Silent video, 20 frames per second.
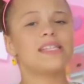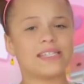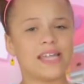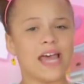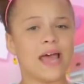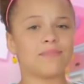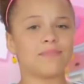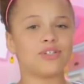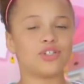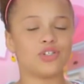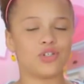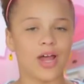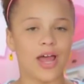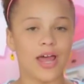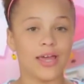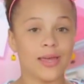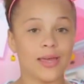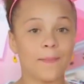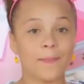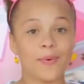it's time to
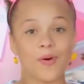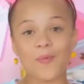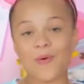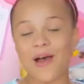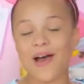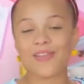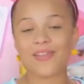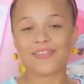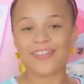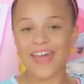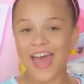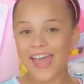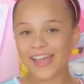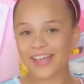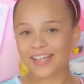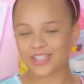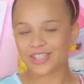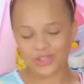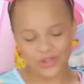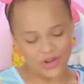dry. But while that
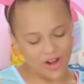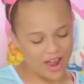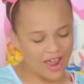is